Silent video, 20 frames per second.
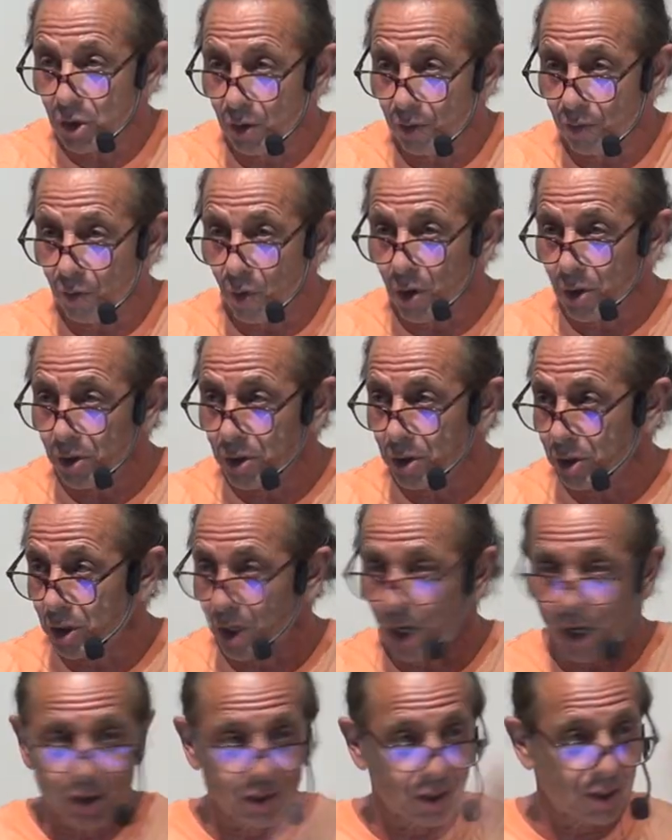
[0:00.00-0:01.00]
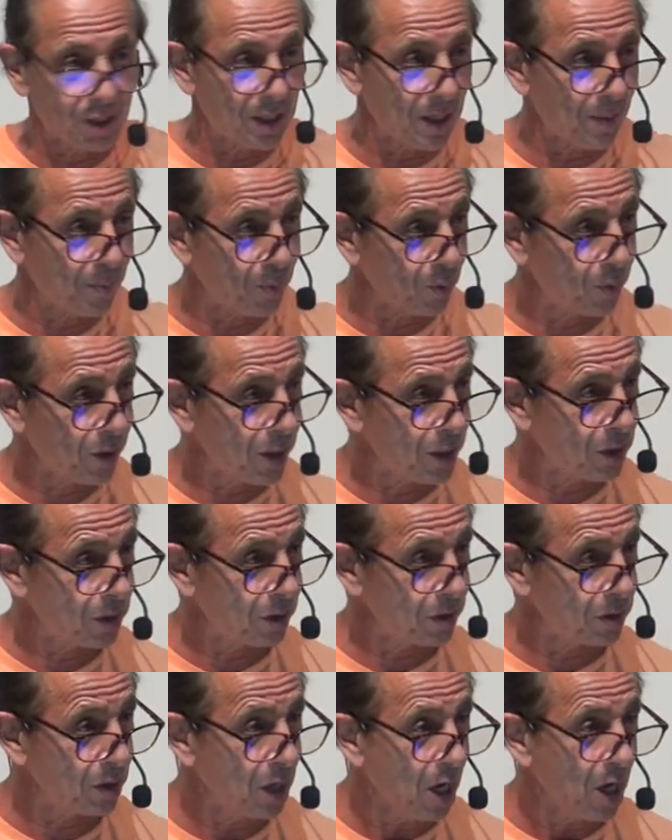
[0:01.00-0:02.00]
divorces, causes
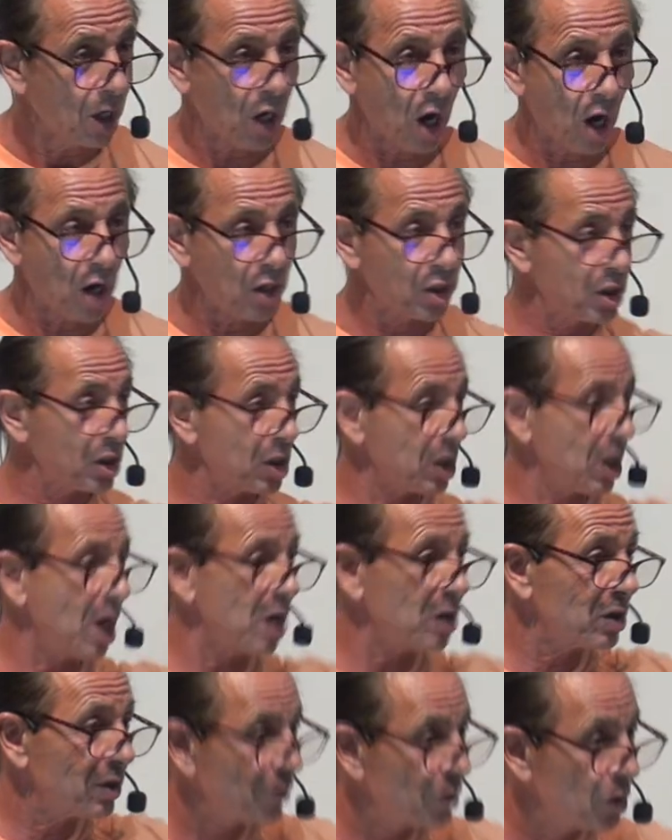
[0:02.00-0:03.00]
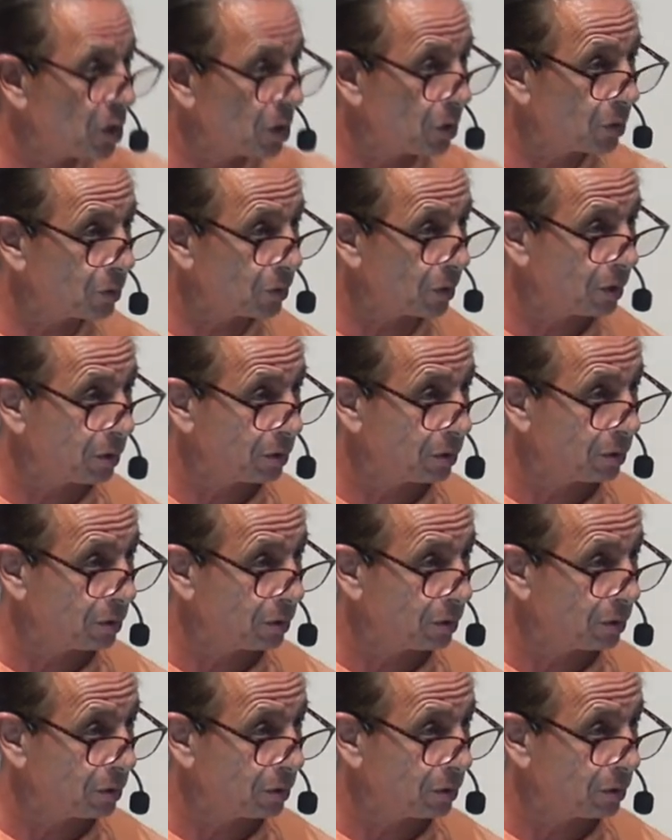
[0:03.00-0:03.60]
separations, causes loss of children.